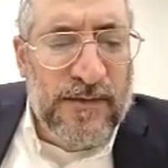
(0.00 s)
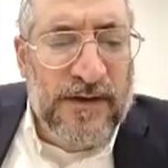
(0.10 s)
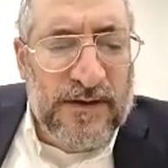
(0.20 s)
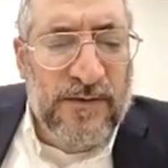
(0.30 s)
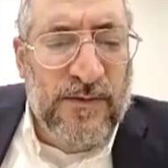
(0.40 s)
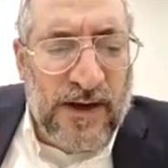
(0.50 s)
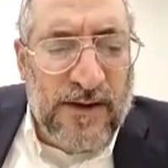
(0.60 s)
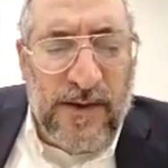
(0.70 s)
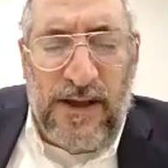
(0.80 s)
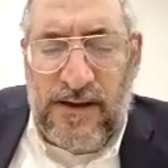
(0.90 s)
This is what
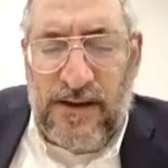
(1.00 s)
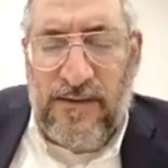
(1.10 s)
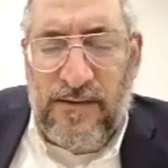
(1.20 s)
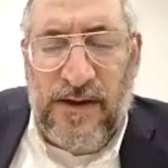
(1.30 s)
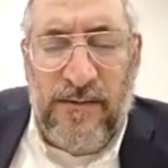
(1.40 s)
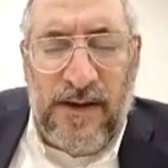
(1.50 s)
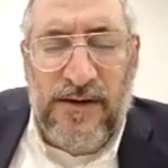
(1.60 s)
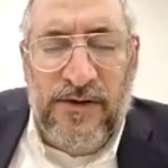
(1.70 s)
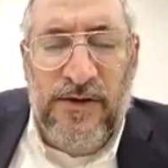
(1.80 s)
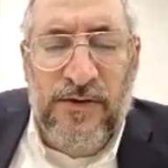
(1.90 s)
I commanded the Nevi'im
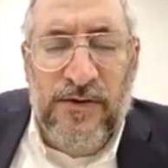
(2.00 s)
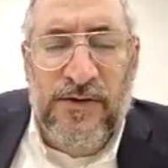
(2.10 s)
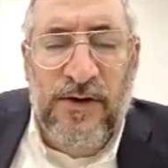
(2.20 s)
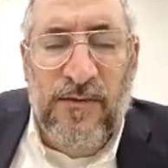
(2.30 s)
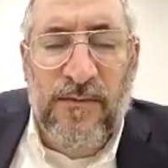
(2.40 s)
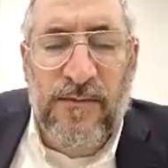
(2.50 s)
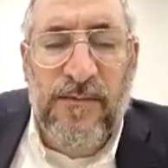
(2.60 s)
that you should do so.